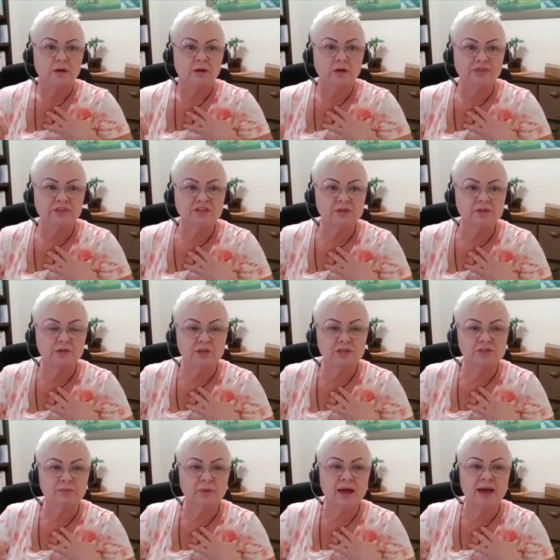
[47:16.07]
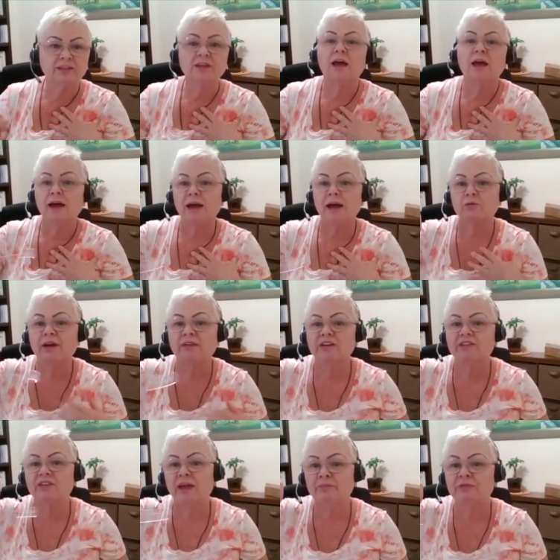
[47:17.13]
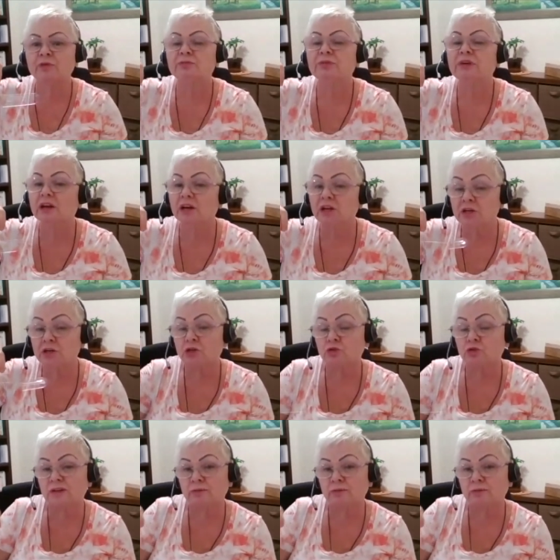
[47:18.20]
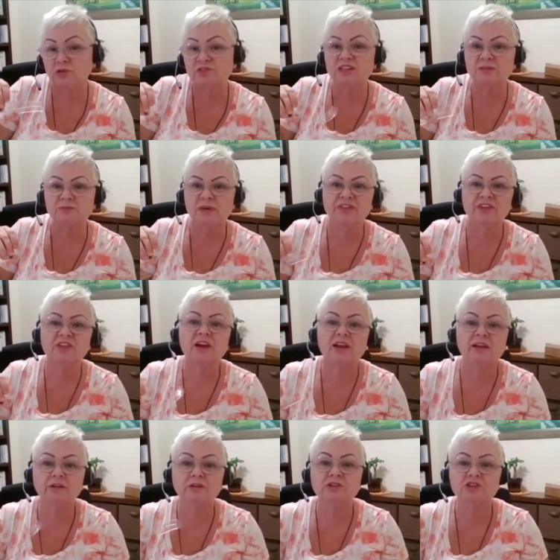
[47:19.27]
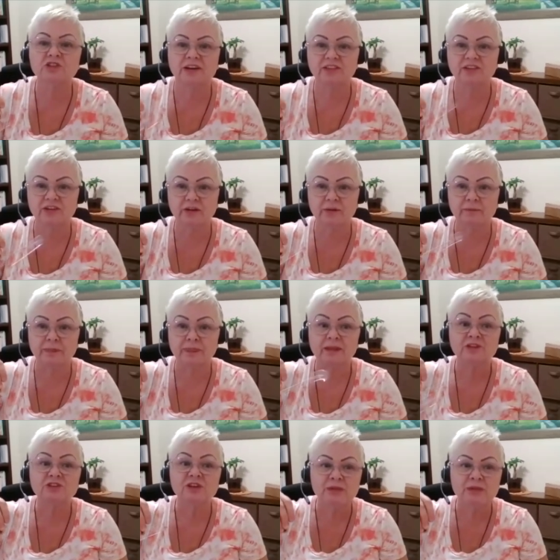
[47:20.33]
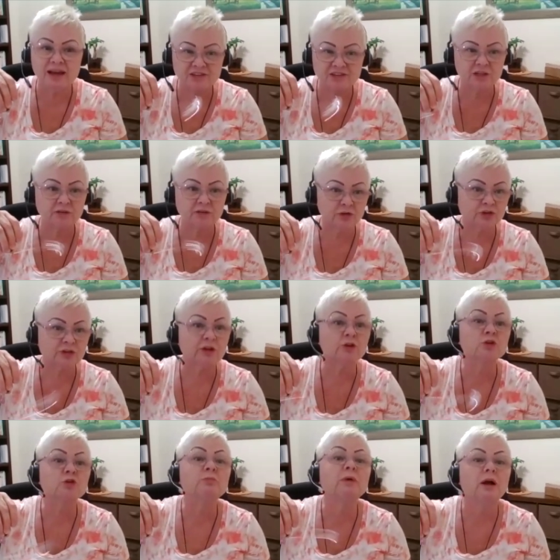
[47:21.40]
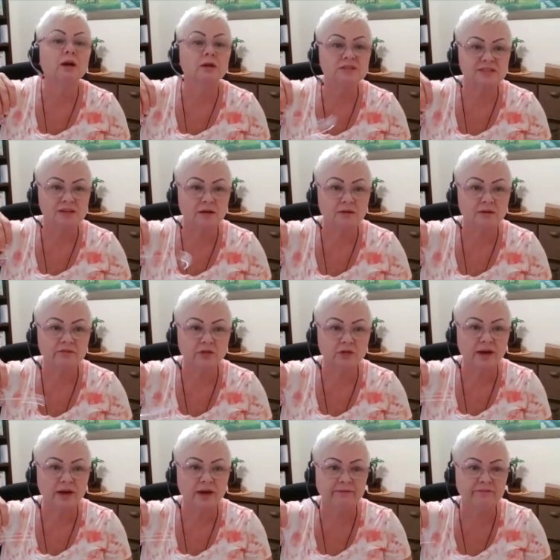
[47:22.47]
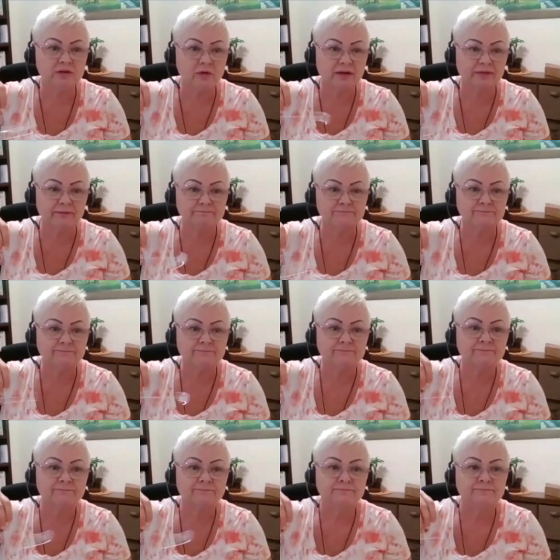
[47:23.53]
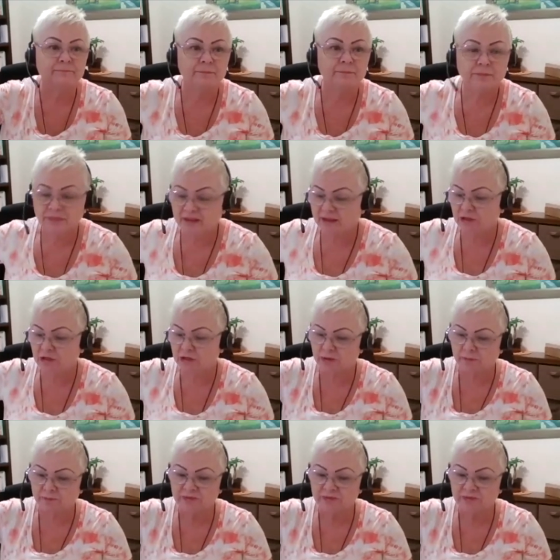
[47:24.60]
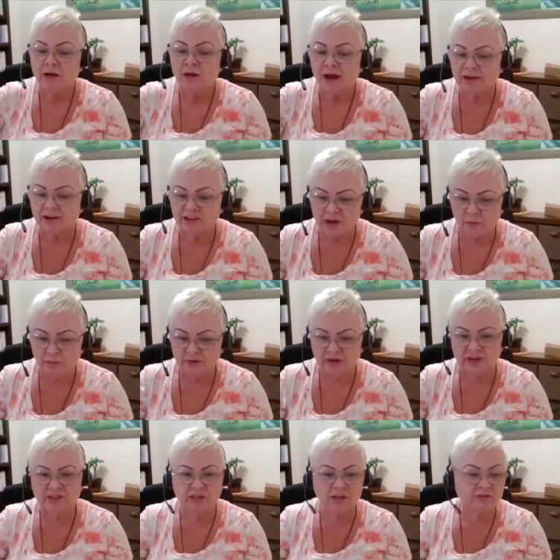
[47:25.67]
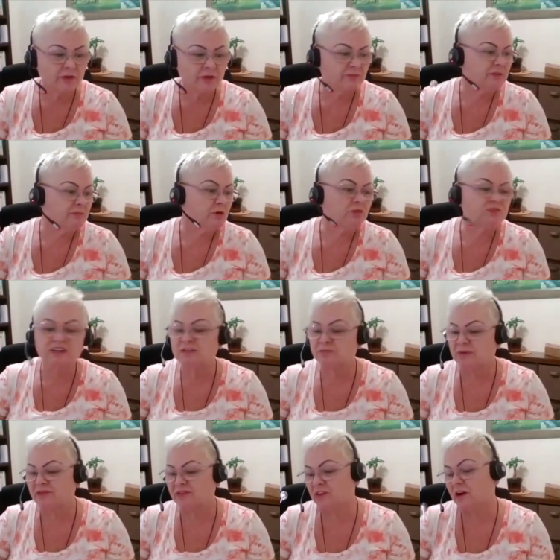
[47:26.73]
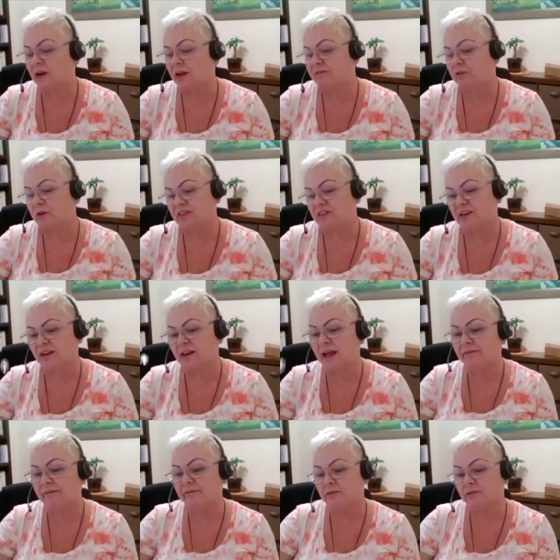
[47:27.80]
on this in this path, I wanted them to be clear to the most expanded level chart 3. So I'm asking for the group also, for everyone. Thank you. Are they operating from the most expanded level radiant love?